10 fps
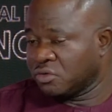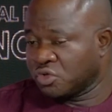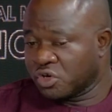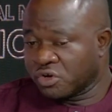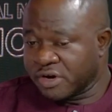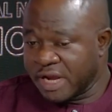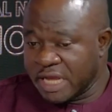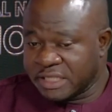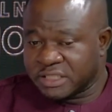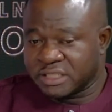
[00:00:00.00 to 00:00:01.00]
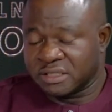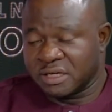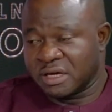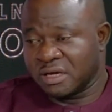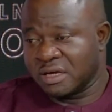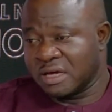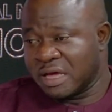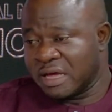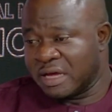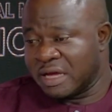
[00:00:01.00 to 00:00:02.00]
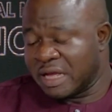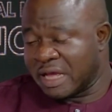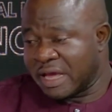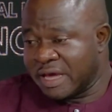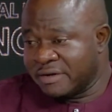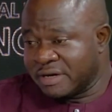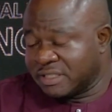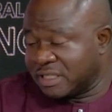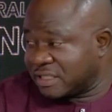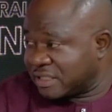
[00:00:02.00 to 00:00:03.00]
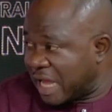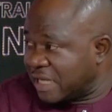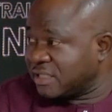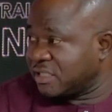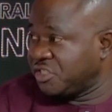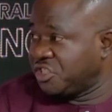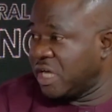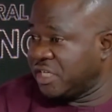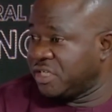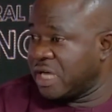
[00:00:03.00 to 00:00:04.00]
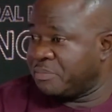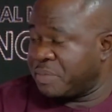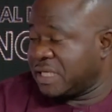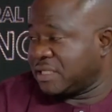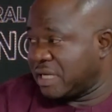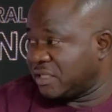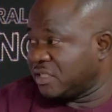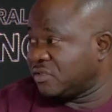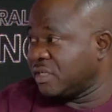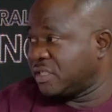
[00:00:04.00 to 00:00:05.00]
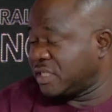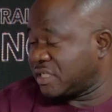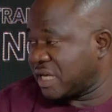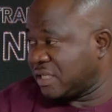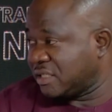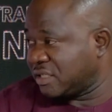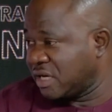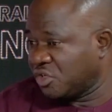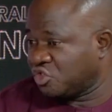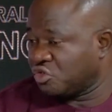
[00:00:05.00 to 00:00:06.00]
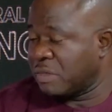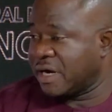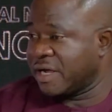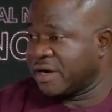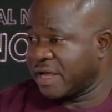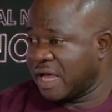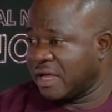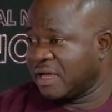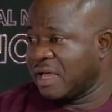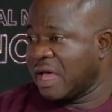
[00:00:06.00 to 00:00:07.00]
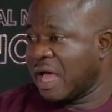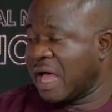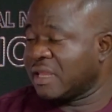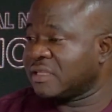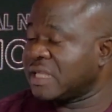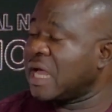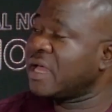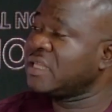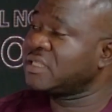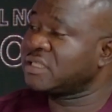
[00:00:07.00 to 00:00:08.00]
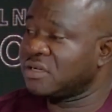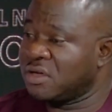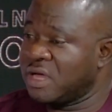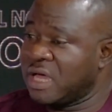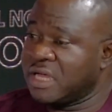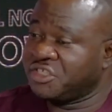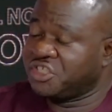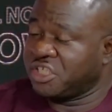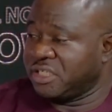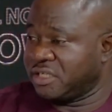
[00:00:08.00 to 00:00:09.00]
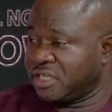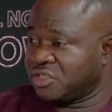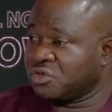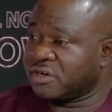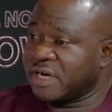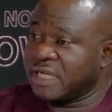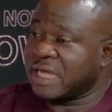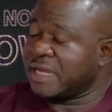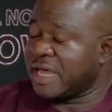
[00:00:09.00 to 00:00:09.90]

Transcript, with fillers: to create a resistant a, a person that is resistant to malaria, and the target uh, gene is to create an